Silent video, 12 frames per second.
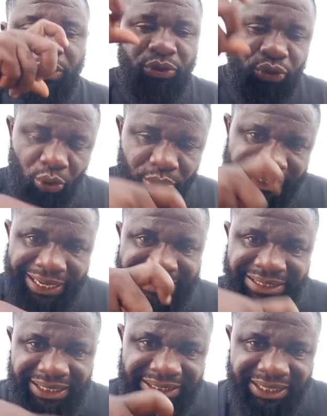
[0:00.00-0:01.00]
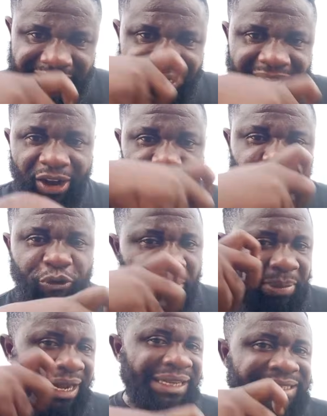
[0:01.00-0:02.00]
those cancer cells that can form
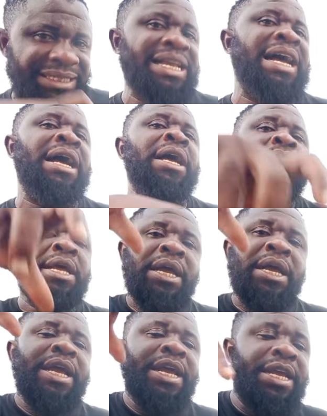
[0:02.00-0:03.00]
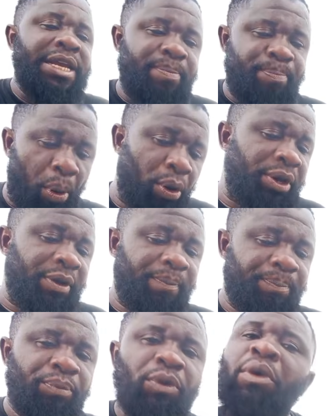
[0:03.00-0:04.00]
cancer in the body.
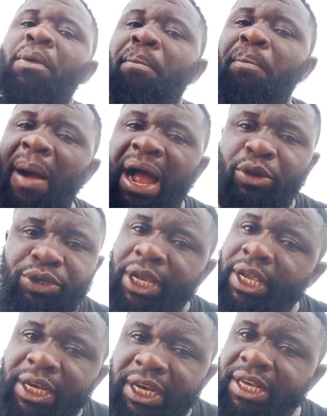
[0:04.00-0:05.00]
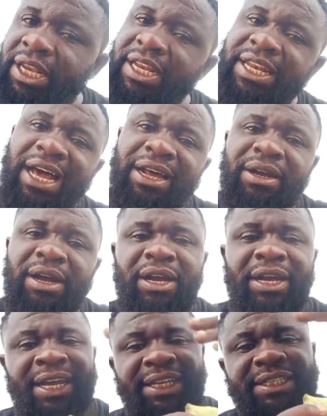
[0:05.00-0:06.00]
By you taking it, either
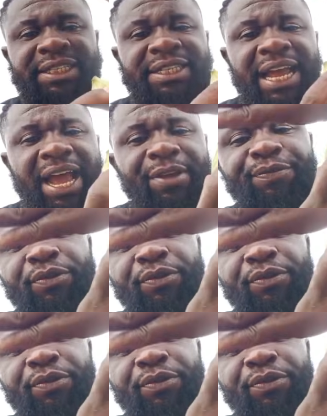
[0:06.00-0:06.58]
getting knife,